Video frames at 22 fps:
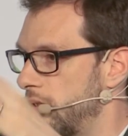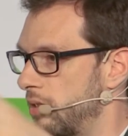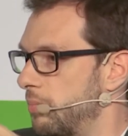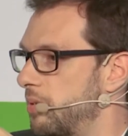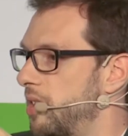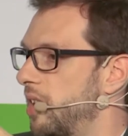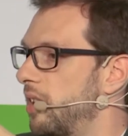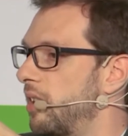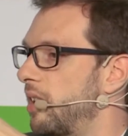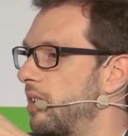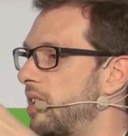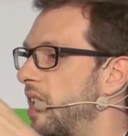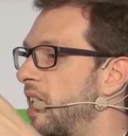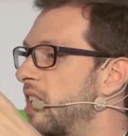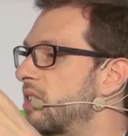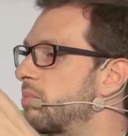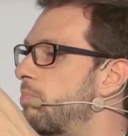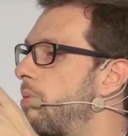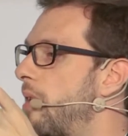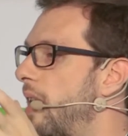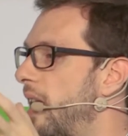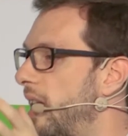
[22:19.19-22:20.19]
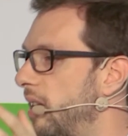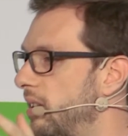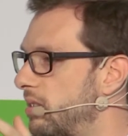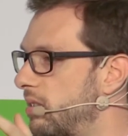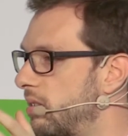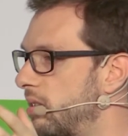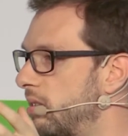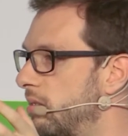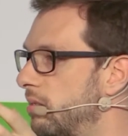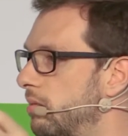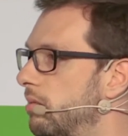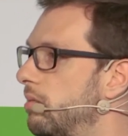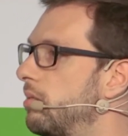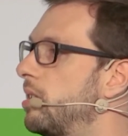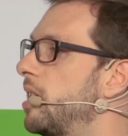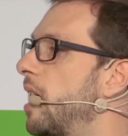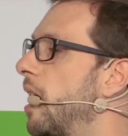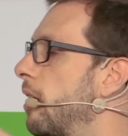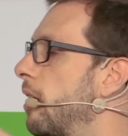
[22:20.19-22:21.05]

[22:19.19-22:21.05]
something that explains the